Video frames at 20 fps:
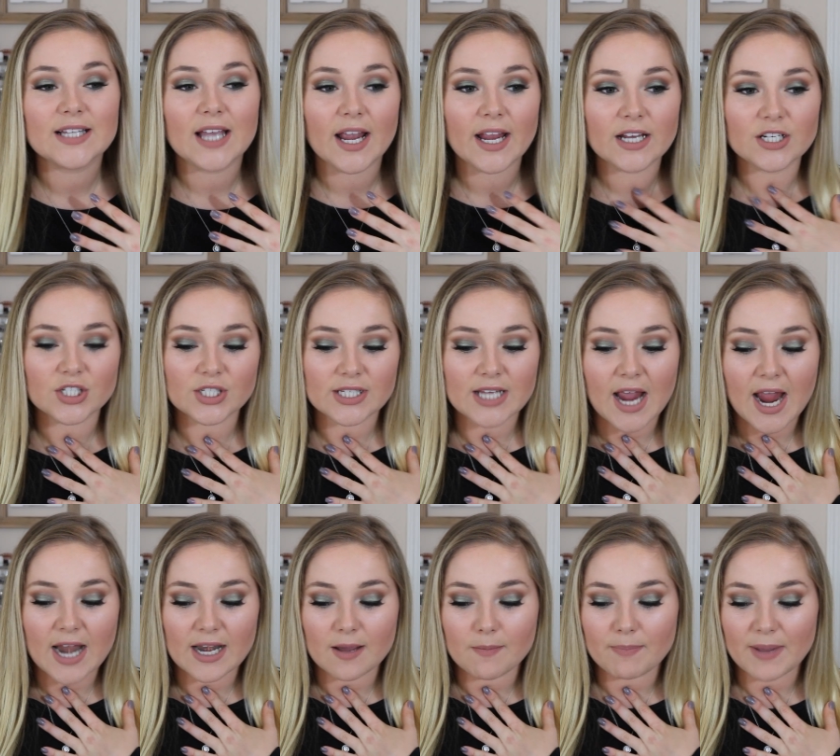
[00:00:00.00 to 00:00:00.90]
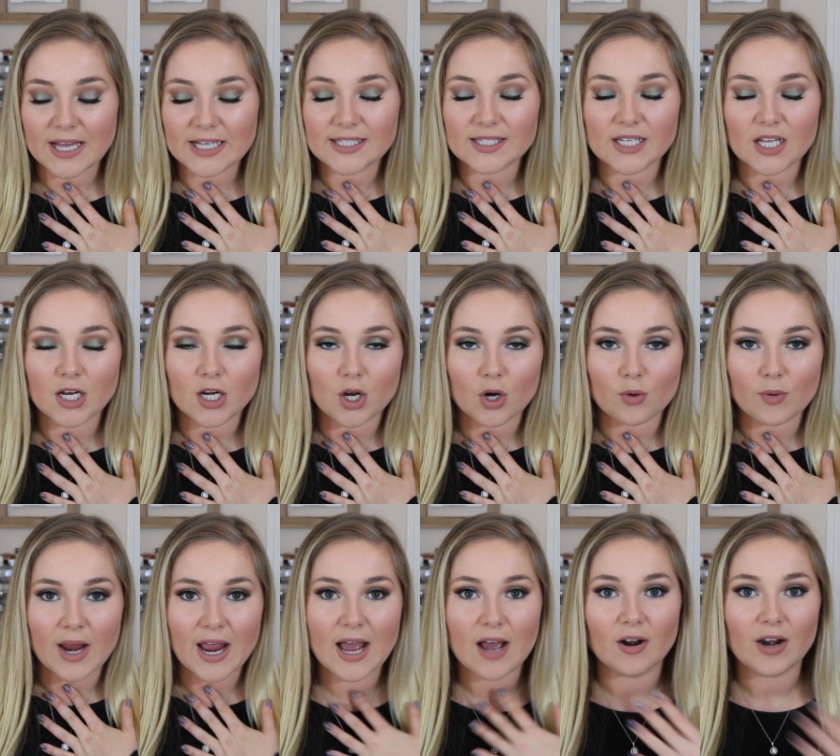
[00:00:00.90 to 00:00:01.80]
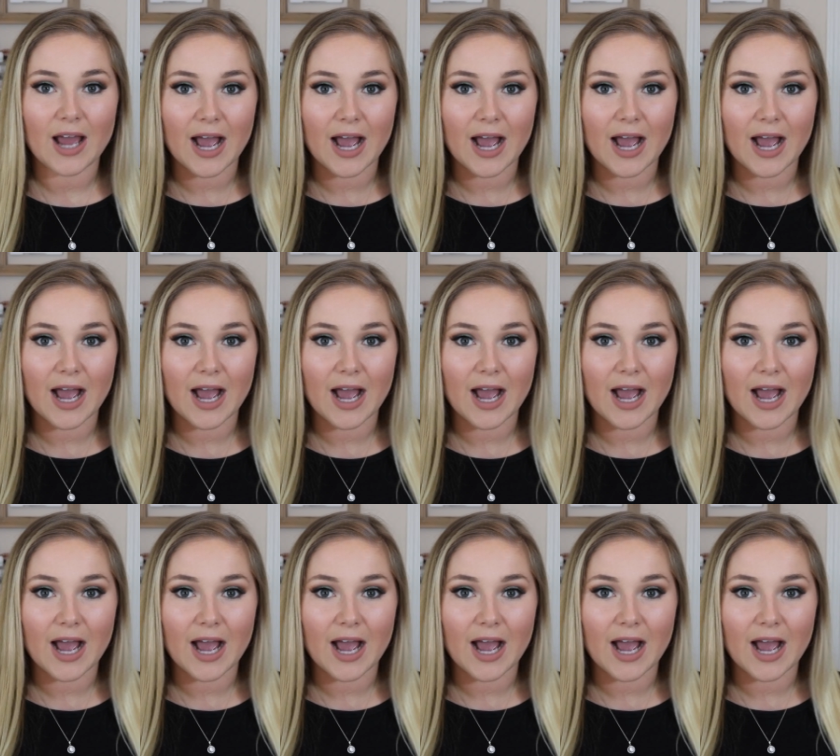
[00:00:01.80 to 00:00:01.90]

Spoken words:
I could just kind of base it around